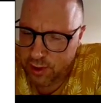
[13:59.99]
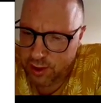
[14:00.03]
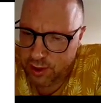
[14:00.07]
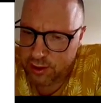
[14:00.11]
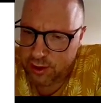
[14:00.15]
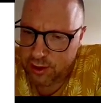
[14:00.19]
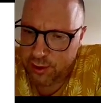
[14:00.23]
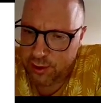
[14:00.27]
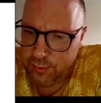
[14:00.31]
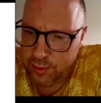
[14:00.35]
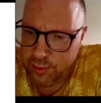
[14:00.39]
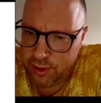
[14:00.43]

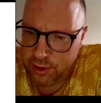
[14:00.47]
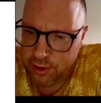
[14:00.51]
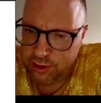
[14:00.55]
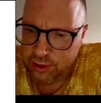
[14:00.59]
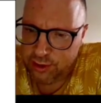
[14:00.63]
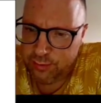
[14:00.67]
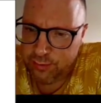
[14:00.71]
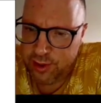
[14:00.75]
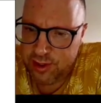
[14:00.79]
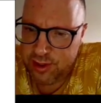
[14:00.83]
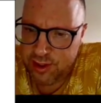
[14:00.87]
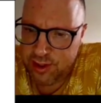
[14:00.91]
they
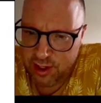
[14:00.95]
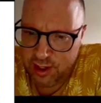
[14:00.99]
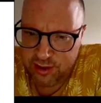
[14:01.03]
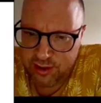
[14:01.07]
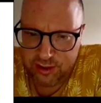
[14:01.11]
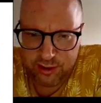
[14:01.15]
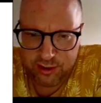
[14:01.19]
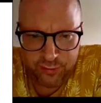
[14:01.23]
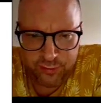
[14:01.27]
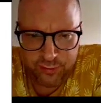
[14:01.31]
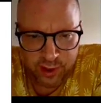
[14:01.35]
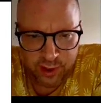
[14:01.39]
will also be
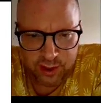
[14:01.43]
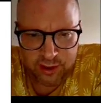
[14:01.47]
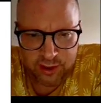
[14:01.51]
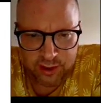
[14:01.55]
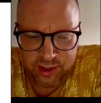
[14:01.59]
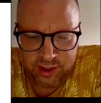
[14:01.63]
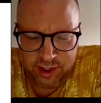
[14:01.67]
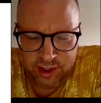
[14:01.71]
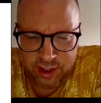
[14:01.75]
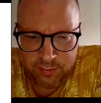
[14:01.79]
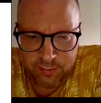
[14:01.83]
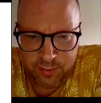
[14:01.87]
chased
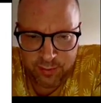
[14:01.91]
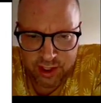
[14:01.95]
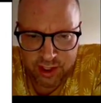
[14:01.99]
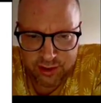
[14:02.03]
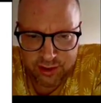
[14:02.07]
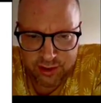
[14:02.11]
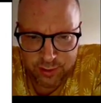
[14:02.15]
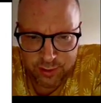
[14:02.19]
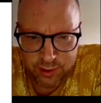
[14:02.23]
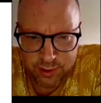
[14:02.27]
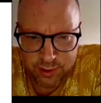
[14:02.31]
by the senior